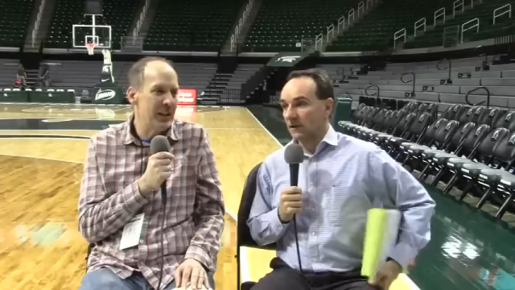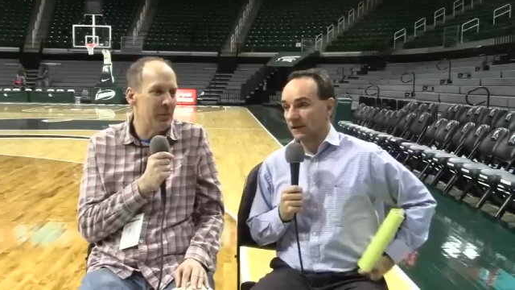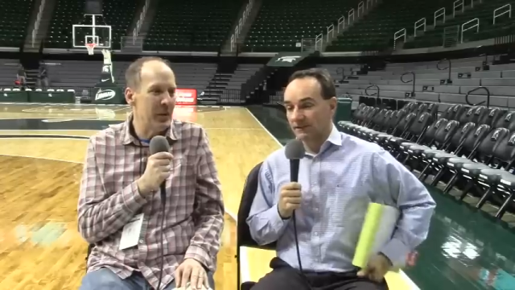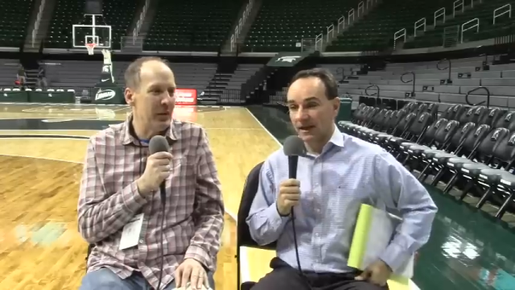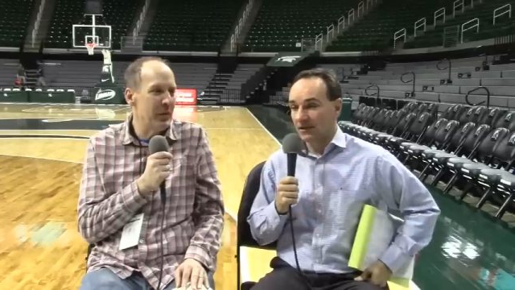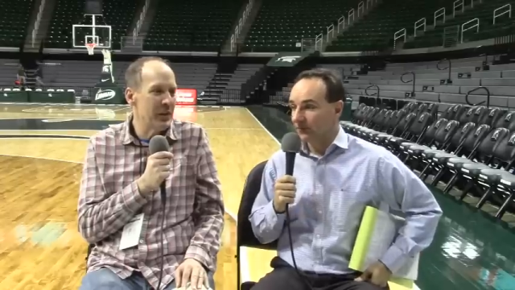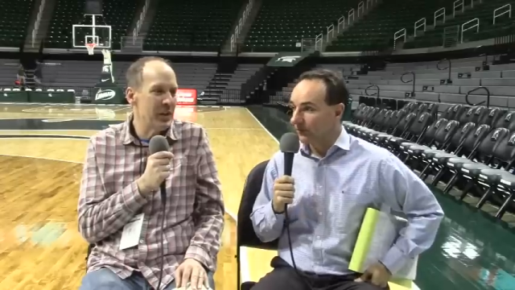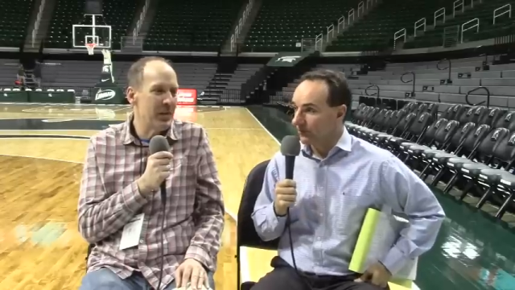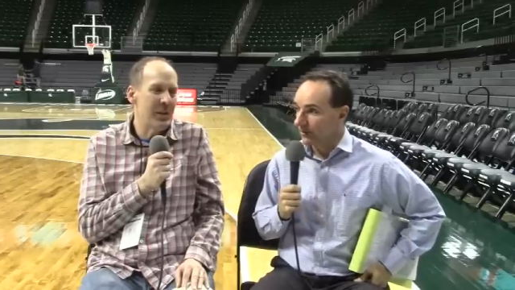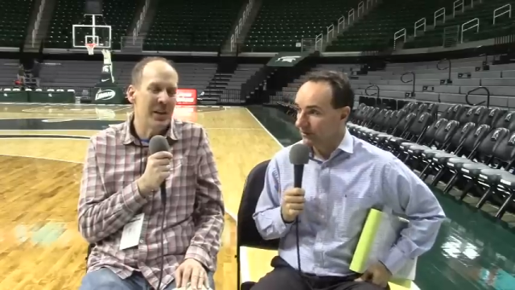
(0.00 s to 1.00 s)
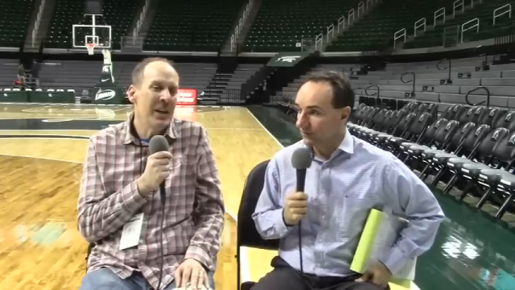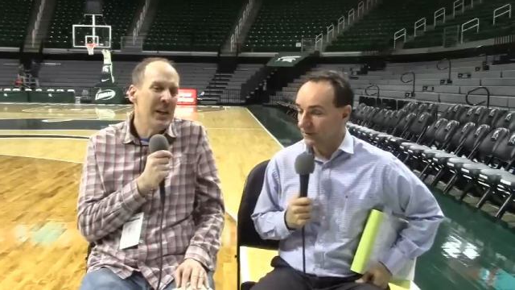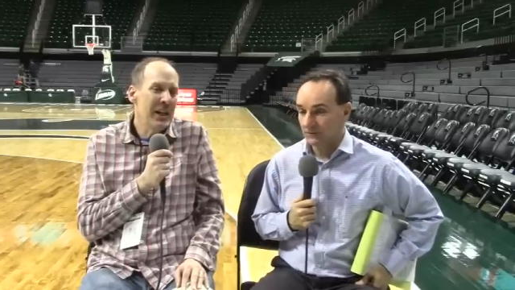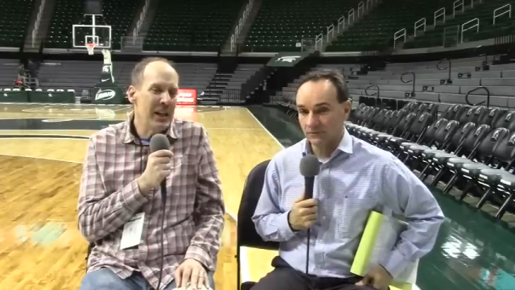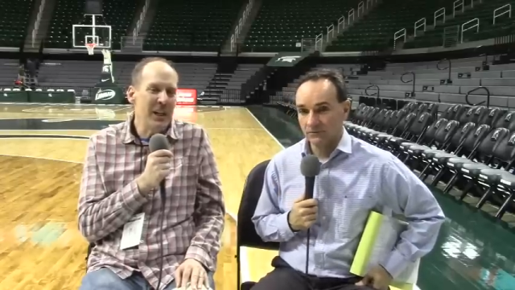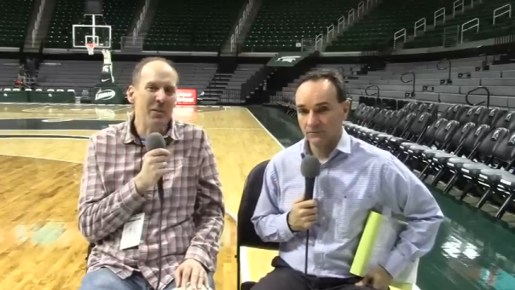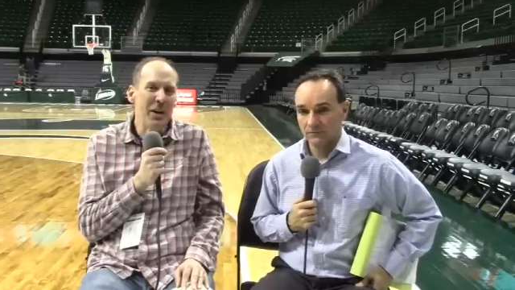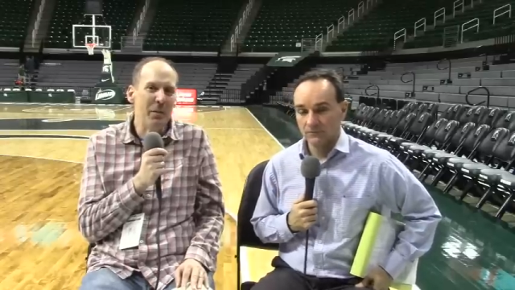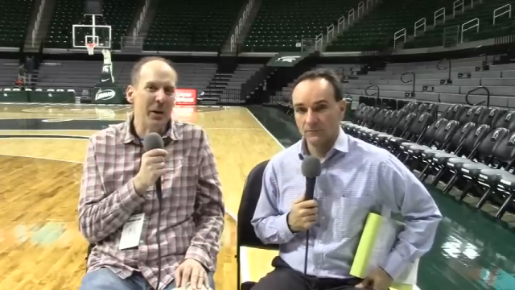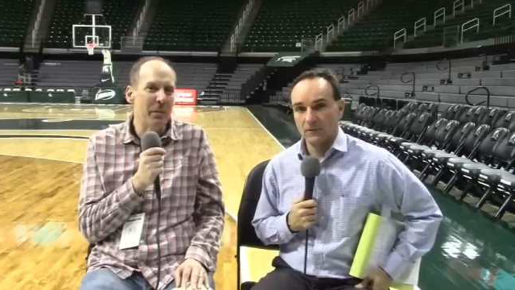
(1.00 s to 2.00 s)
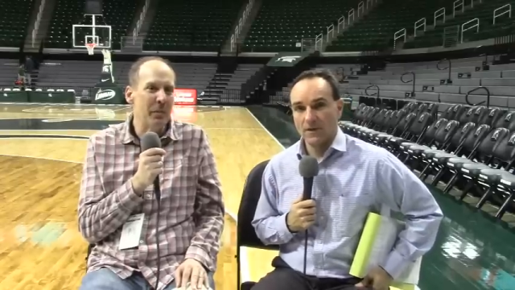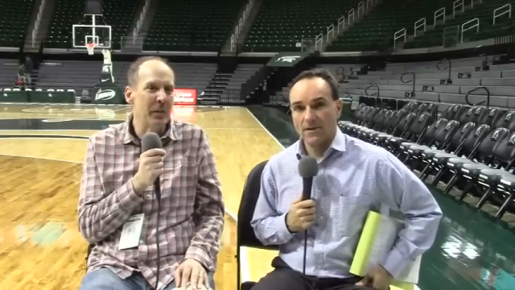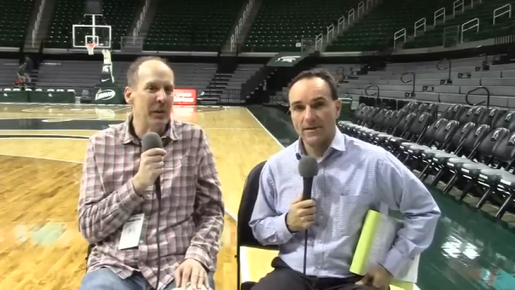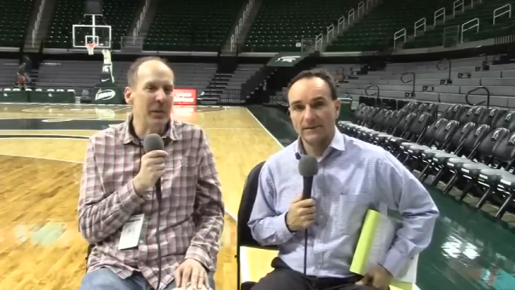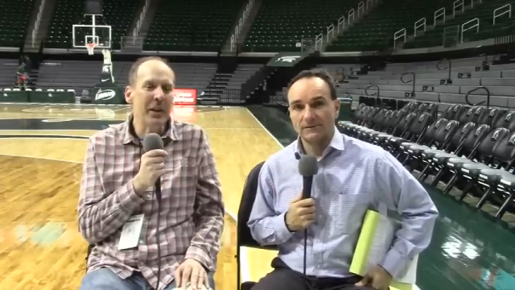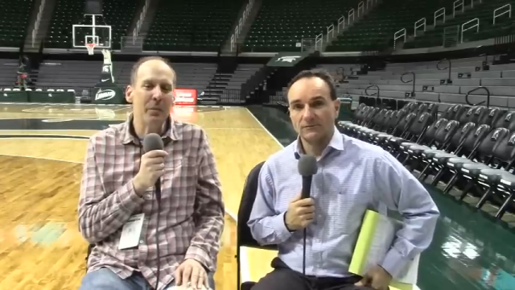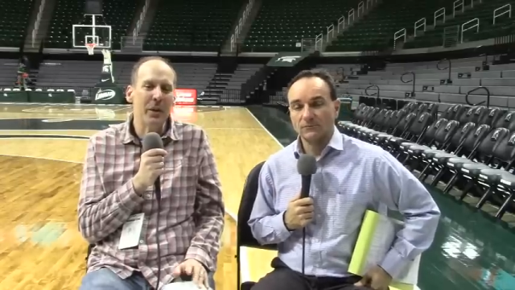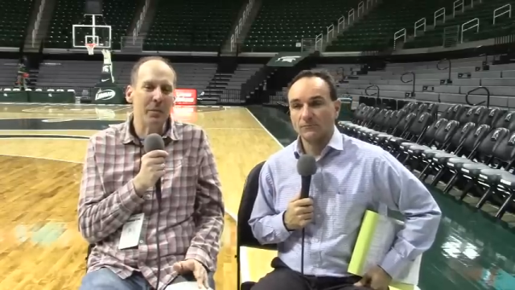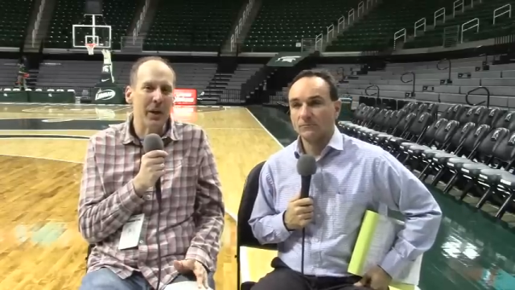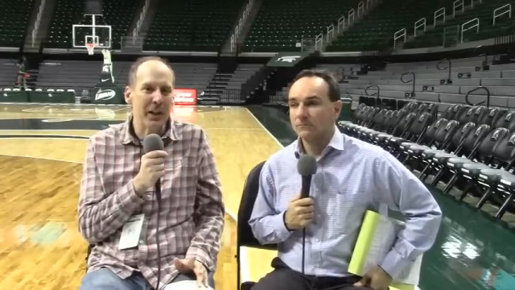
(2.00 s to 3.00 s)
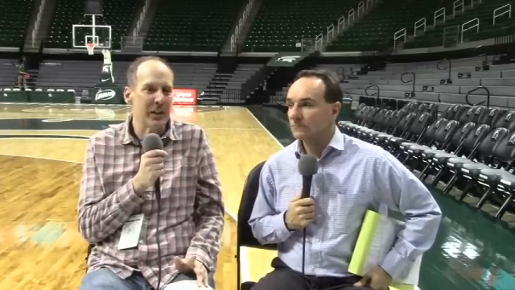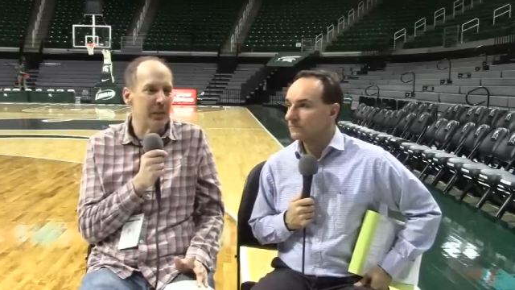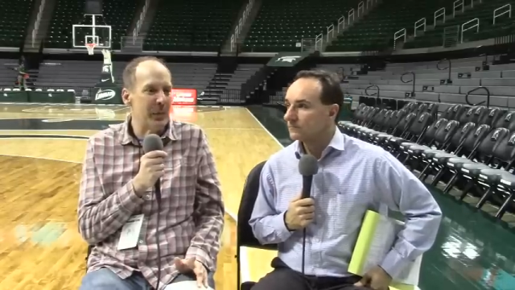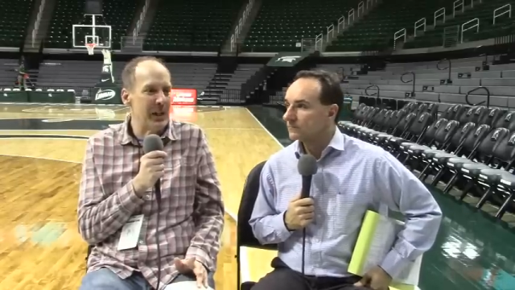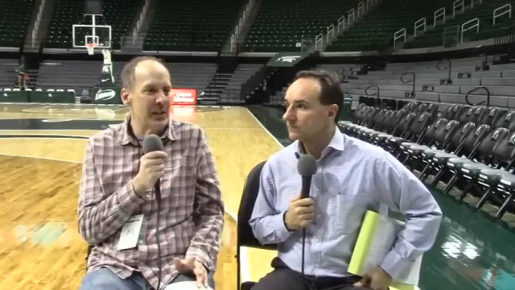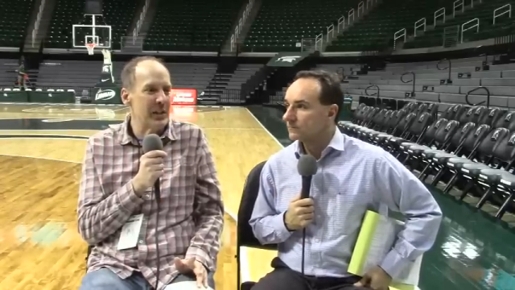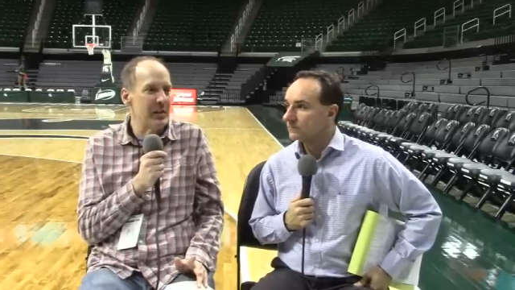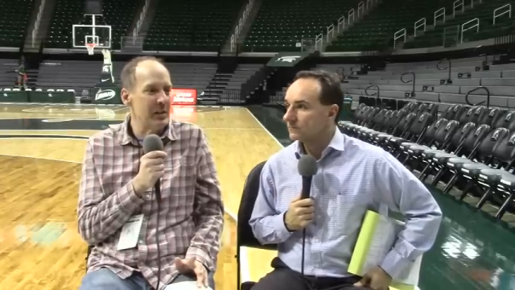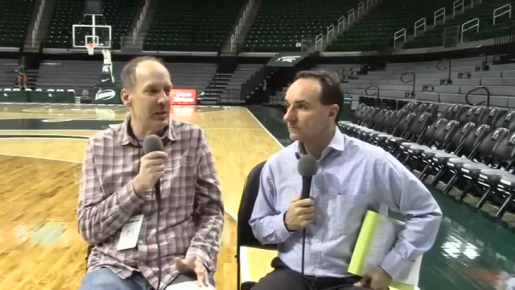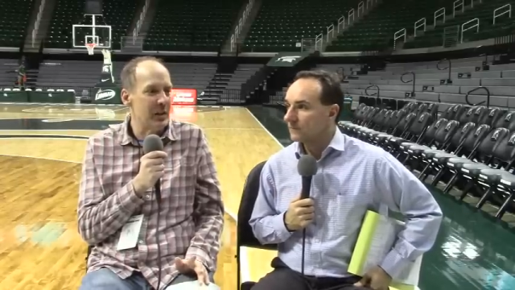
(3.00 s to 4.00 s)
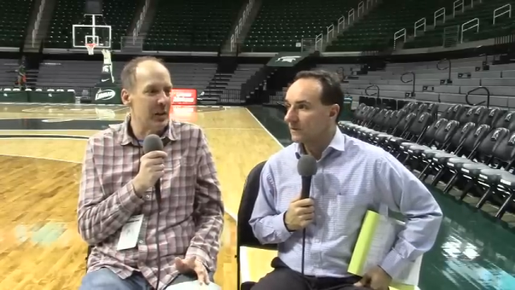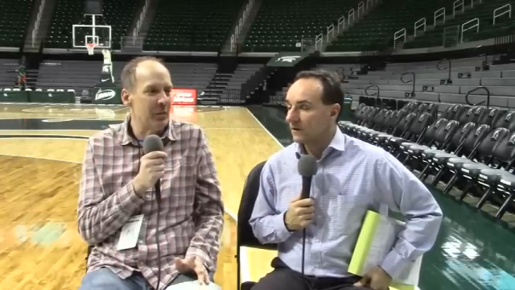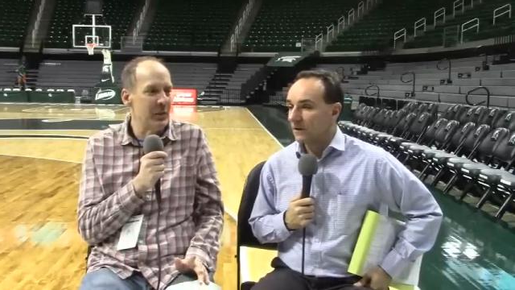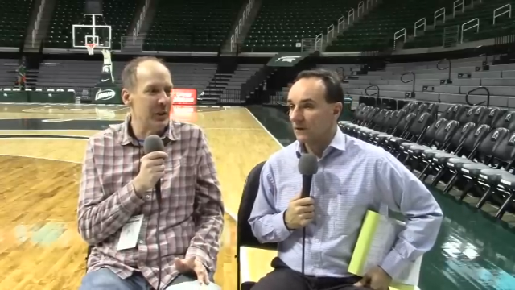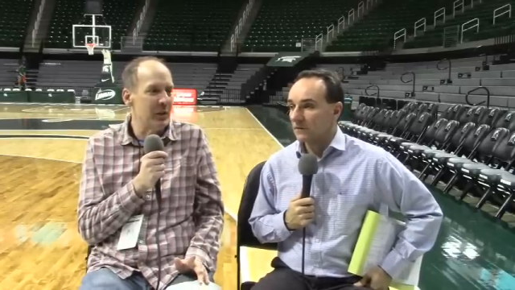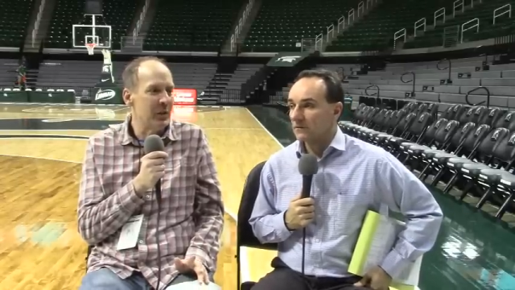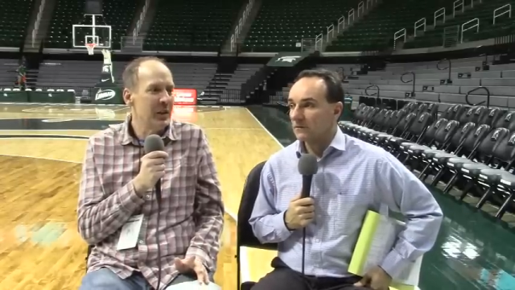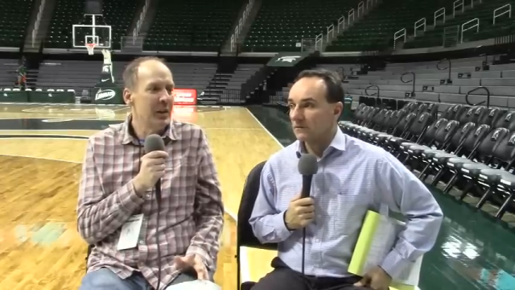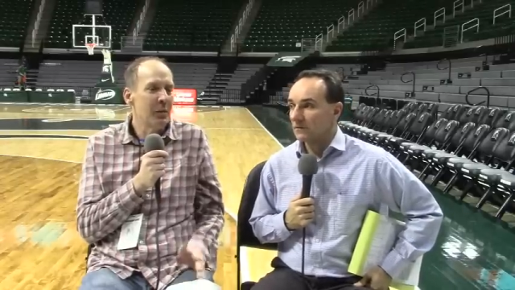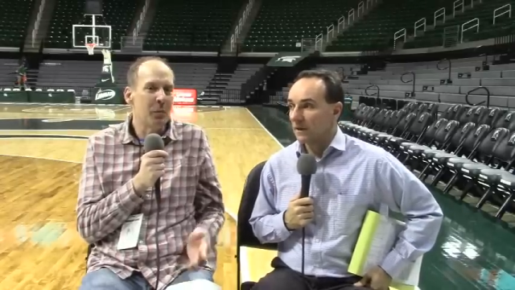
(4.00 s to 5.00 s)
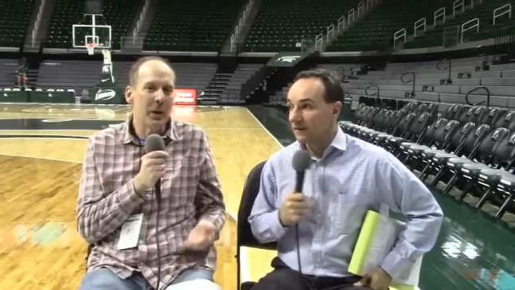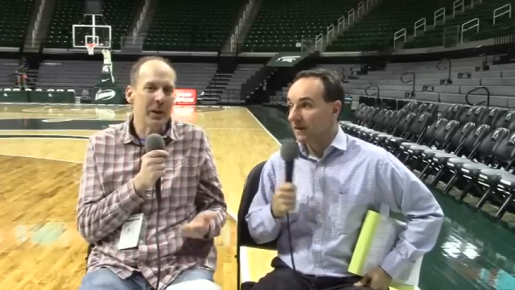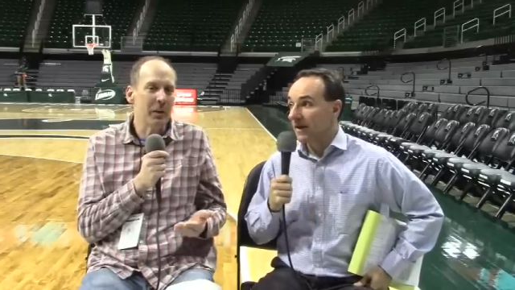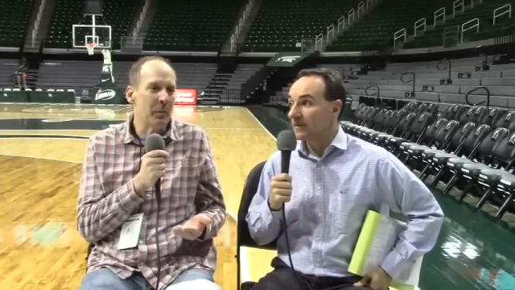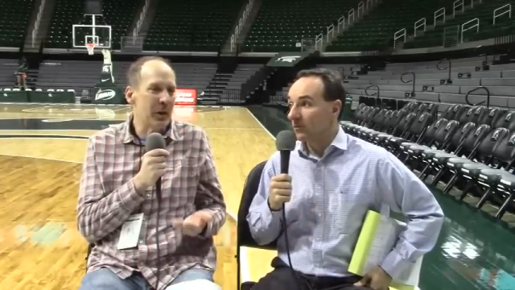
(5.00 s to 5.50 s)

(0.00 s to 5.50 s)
Speaker 1: that that's a handful for a defense. And he made a big he made a big back to the basket. Um, you know. And they and they